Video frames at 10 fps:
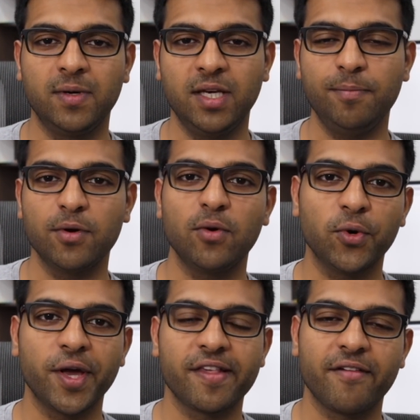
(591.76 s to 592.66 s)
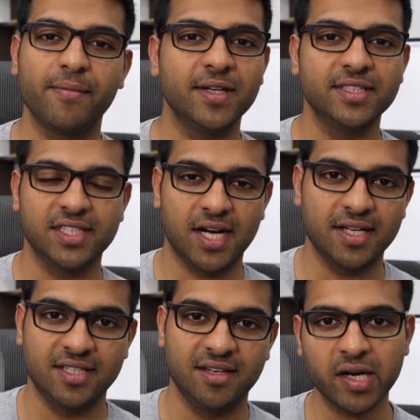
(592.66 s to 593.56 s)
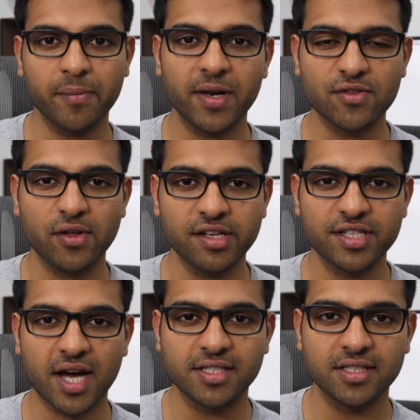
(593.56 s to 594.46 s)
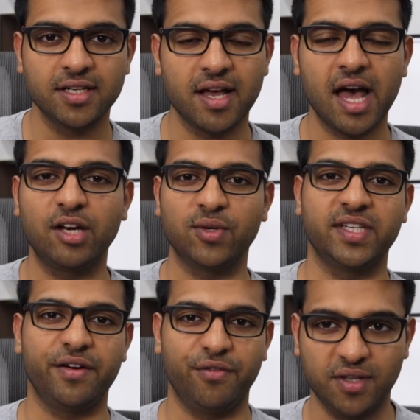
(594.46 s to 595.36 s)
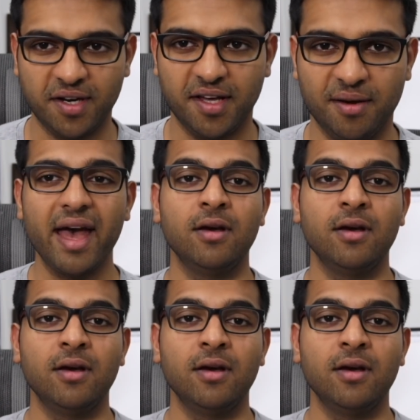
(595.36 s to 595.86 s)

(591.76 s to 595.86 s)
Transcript: keep your Nokia 7 Plus charged. 30 minutes on the charger and you're set for the day.